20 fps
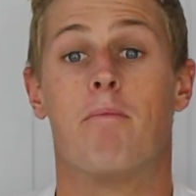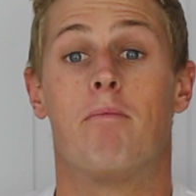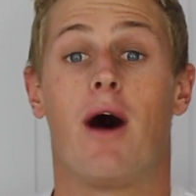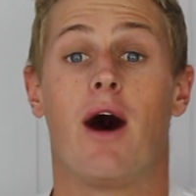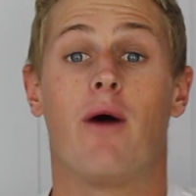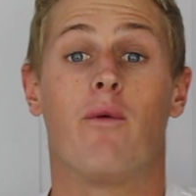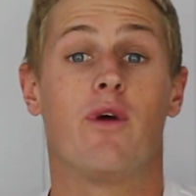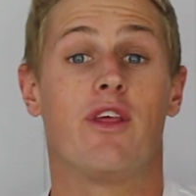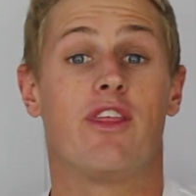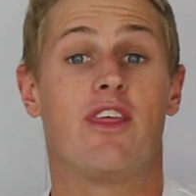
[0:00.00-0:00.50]

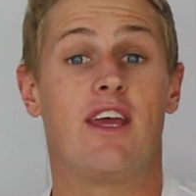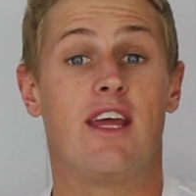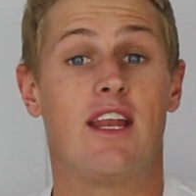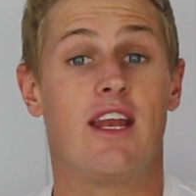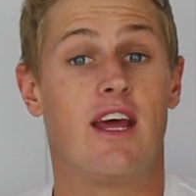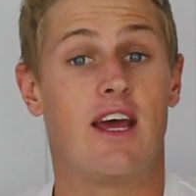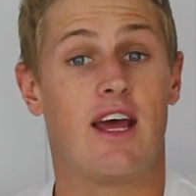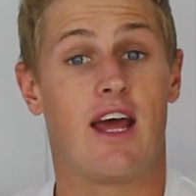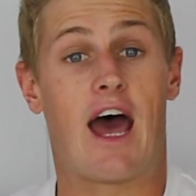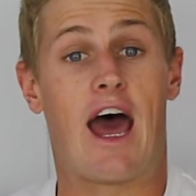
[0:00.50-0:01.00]
But
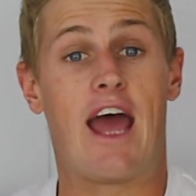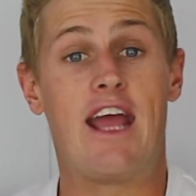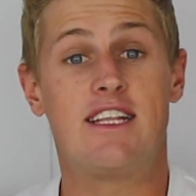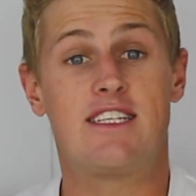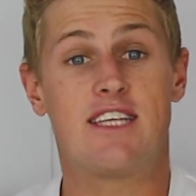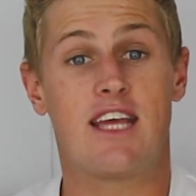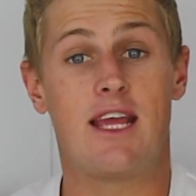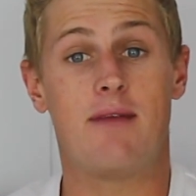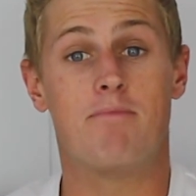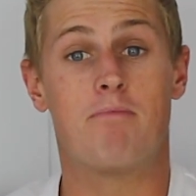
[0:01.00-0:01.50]
within
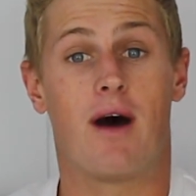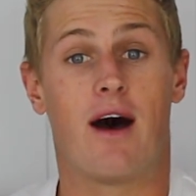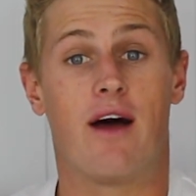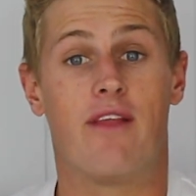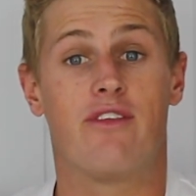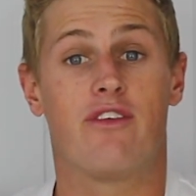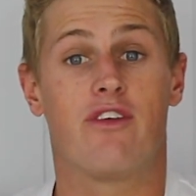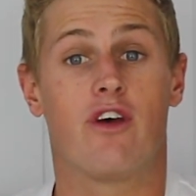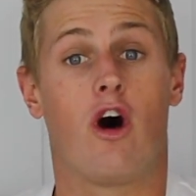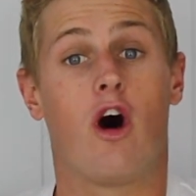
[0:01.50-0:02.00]
18
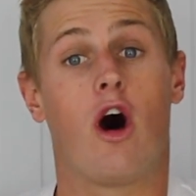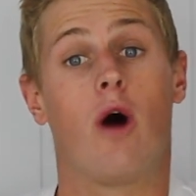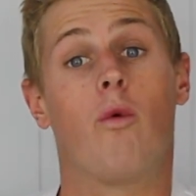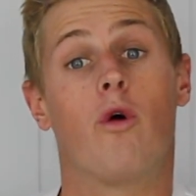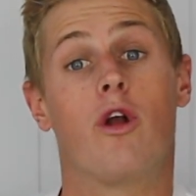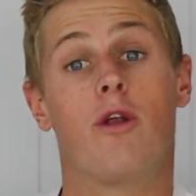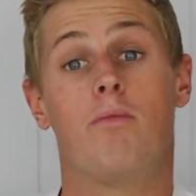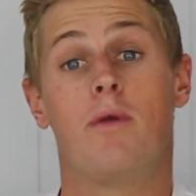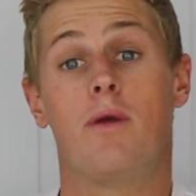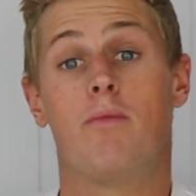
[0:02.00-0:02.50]
months, I
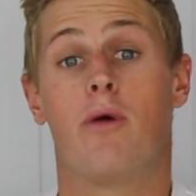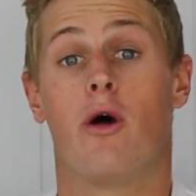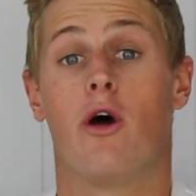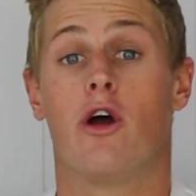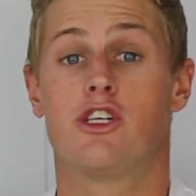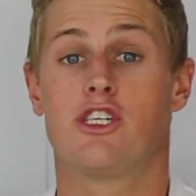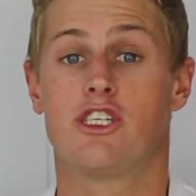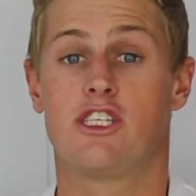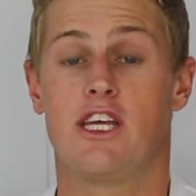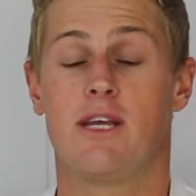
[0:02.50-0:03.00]
want to be
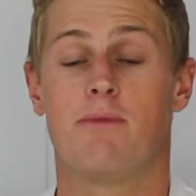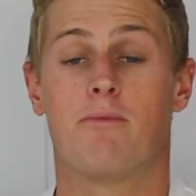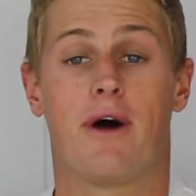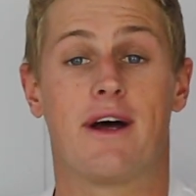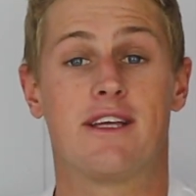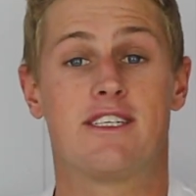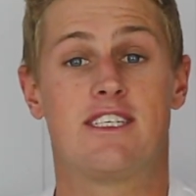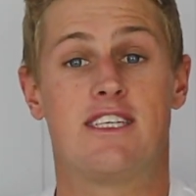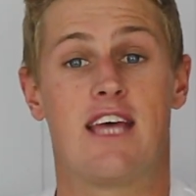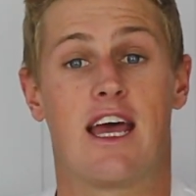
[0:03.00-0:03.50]
purchasing
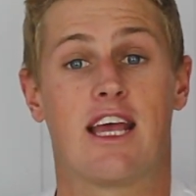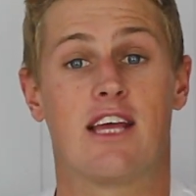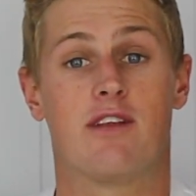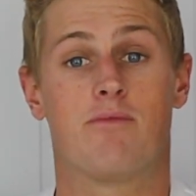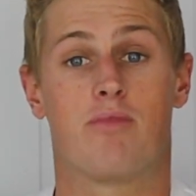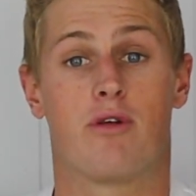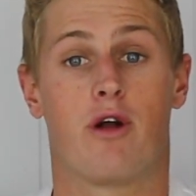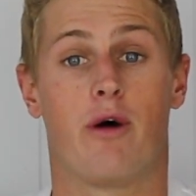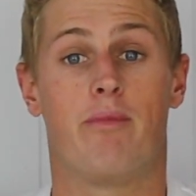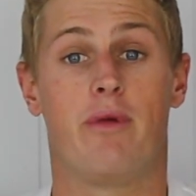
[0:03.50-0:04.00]
my
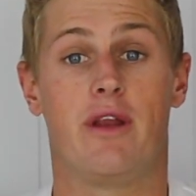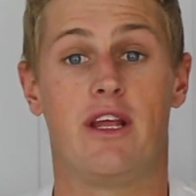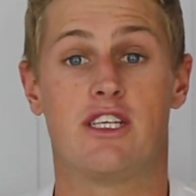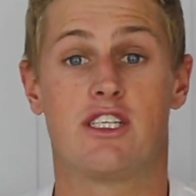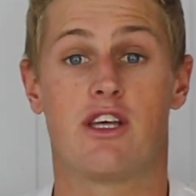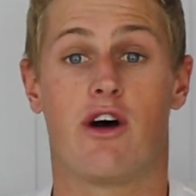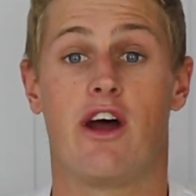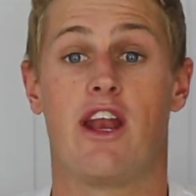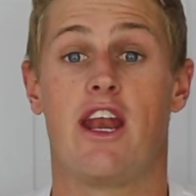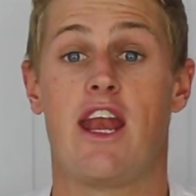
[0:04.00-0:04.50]
second property.
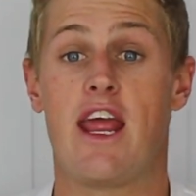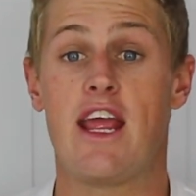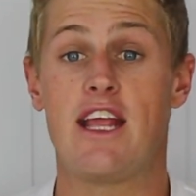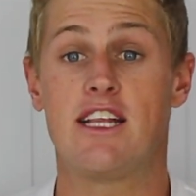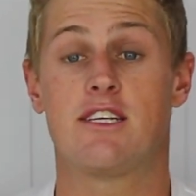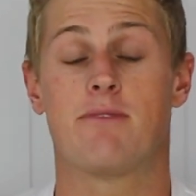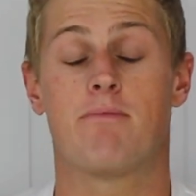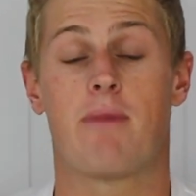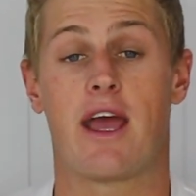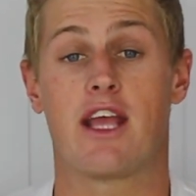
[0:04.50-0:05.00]
So I
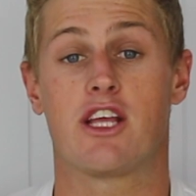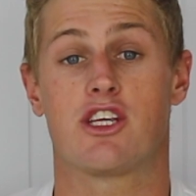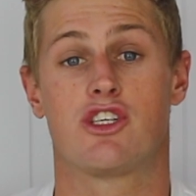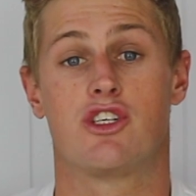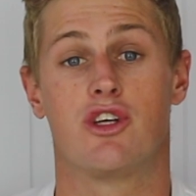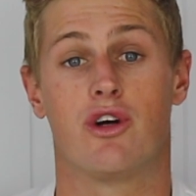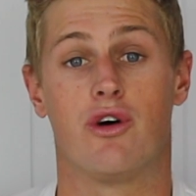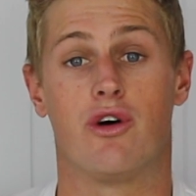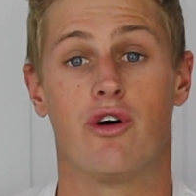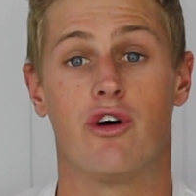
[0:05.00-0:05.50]
need to make
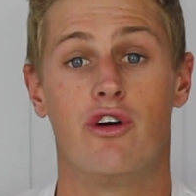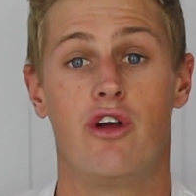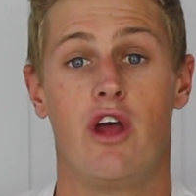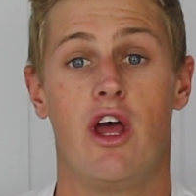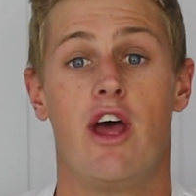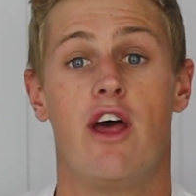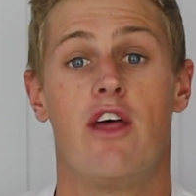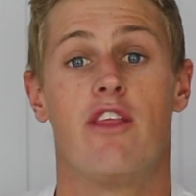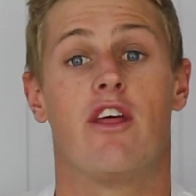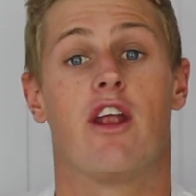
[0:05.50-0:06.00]
sure
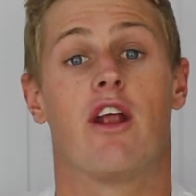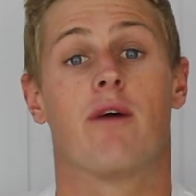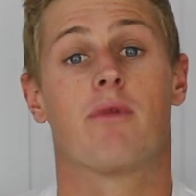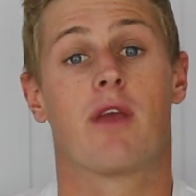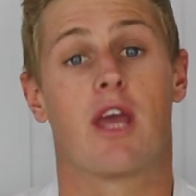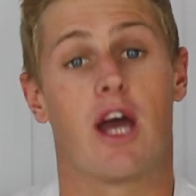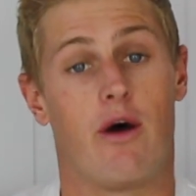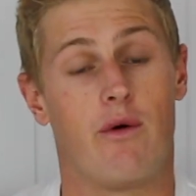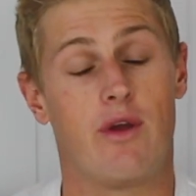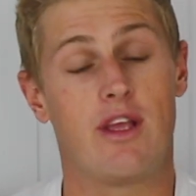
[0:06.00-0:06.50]
that I'm
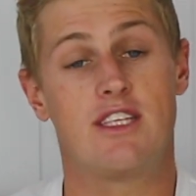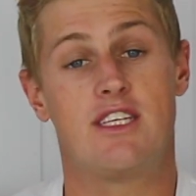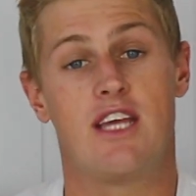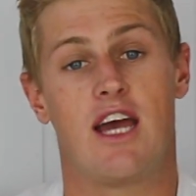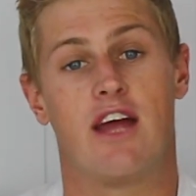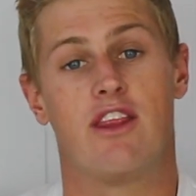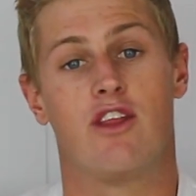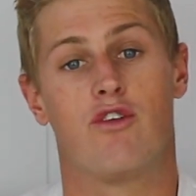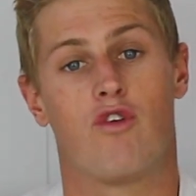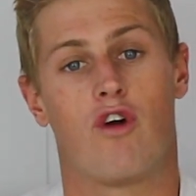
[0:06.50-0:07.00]
going
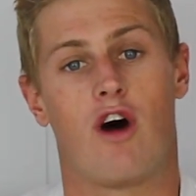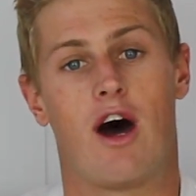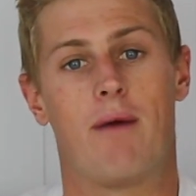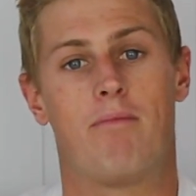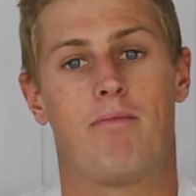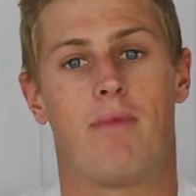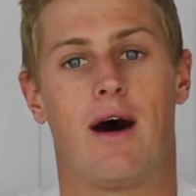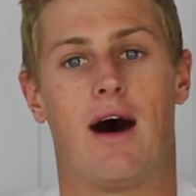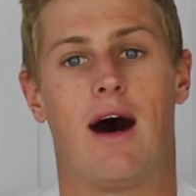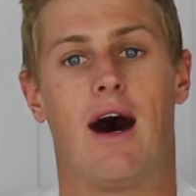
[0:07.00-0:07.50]
down the
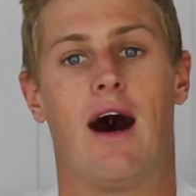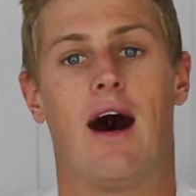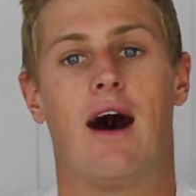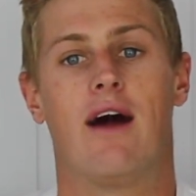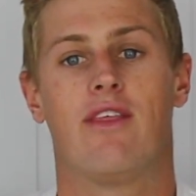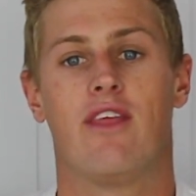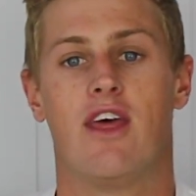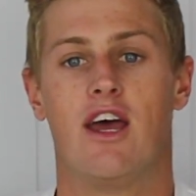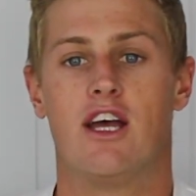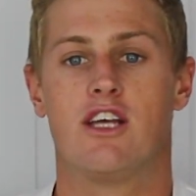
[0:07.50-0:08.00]
right
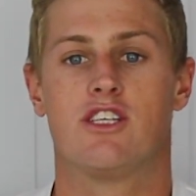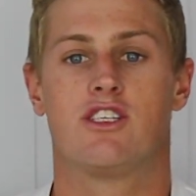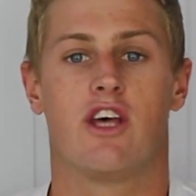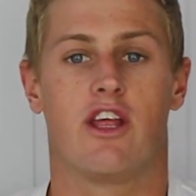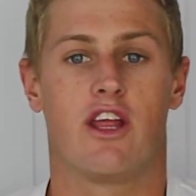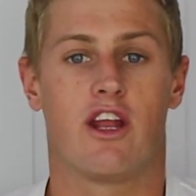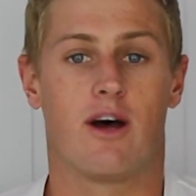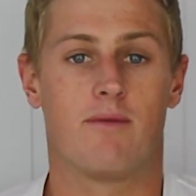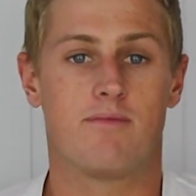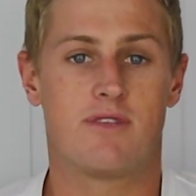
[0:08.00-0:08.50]
path
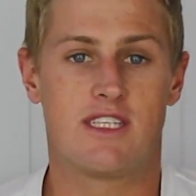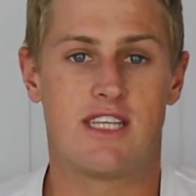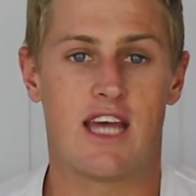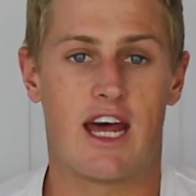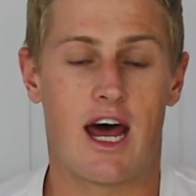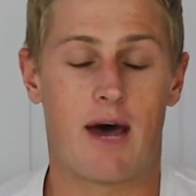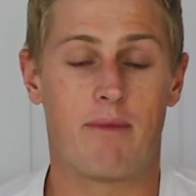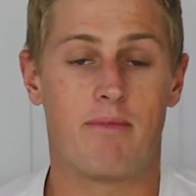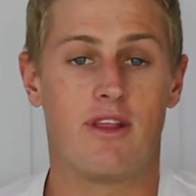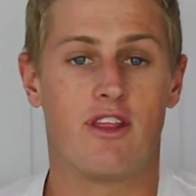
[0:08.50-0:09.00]
so that I'm
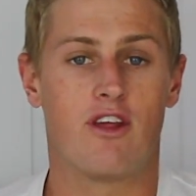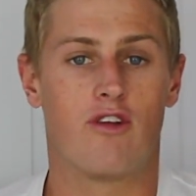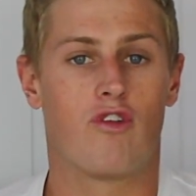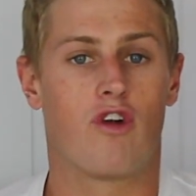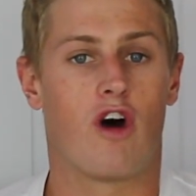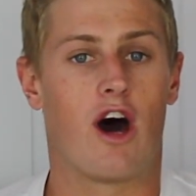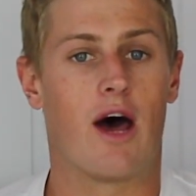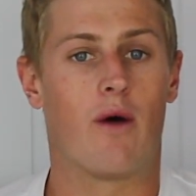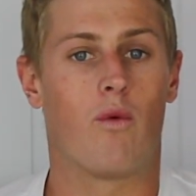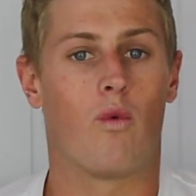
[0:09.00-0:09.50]
set up in the
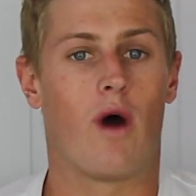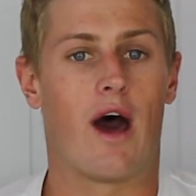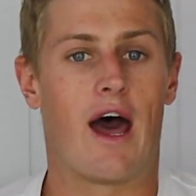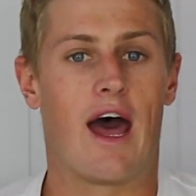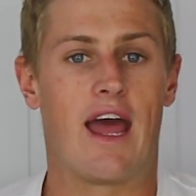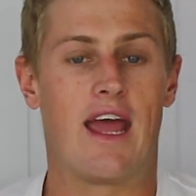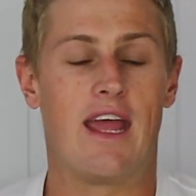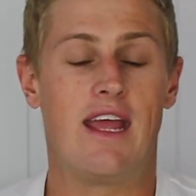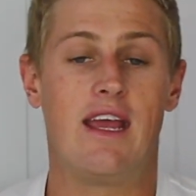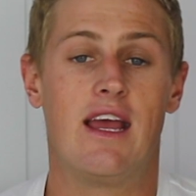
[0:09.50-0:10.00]
right
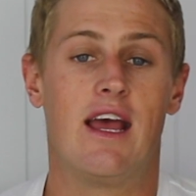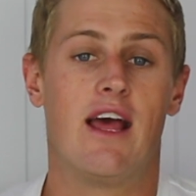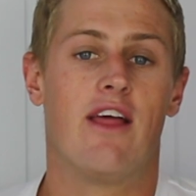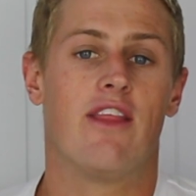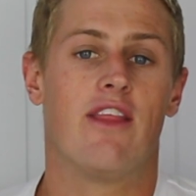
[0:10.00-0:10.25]
way,